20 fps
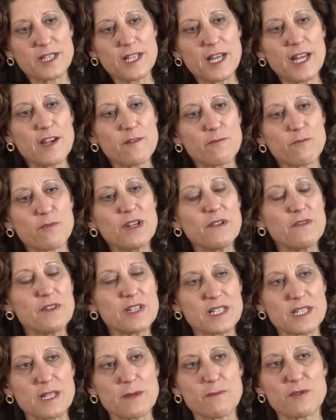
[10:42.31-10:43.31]
They have
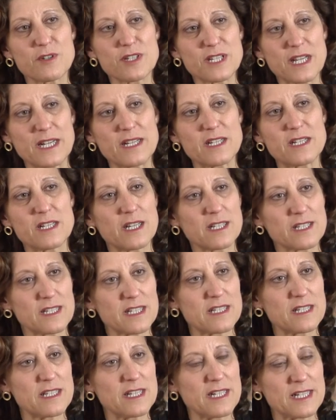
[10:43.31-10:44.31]
previously presented
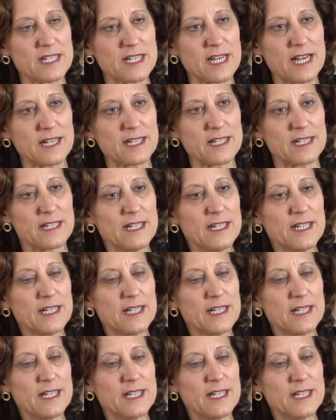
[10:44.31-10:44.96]
toxicity data.